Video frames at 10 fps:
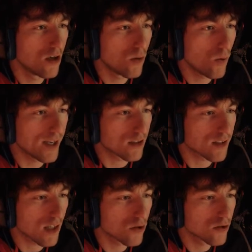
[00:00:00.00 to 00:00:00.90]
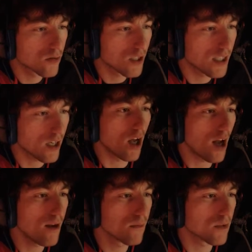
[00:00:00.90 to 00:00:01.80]
Wait, that looks really nice.
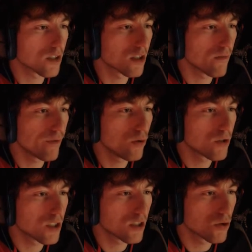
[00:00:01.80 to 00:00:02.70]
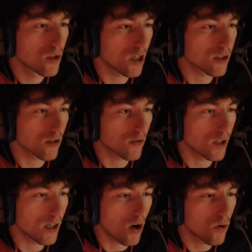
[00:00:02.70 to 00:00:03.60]
I am as confused as you guys are
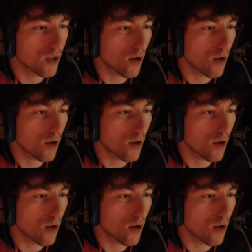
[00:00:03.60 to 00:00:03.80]
right now. Okay,